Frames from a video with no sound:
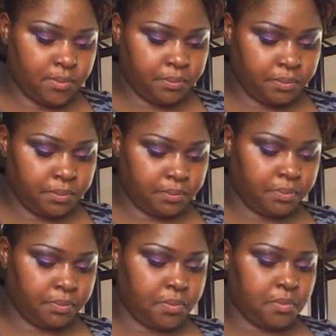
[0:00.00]

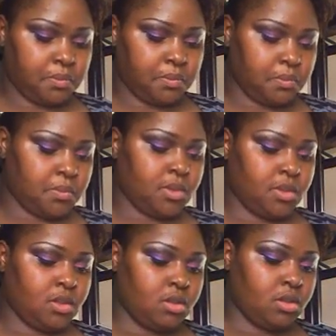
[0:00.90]

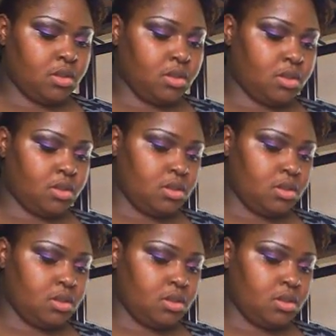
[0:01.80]
Nothing is said.